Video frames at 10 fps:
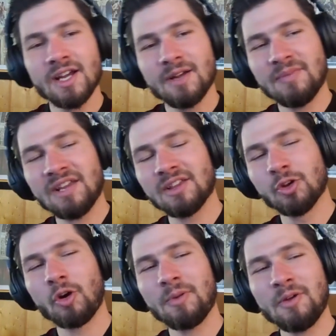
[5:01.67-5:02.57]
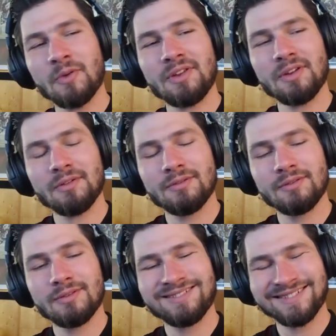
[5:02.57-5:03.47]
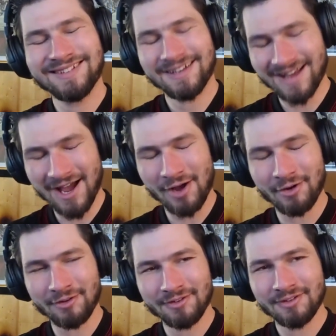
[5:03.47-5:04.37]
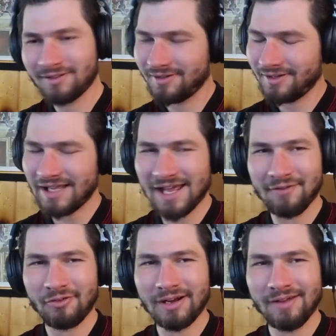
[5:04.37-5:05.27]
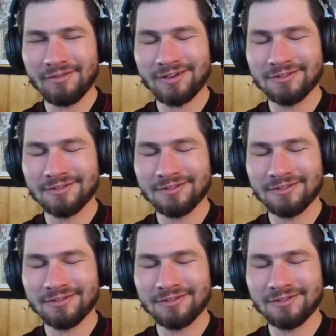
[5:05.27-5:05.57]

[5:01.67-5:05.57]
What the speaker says: may the lore be with you, now and forever.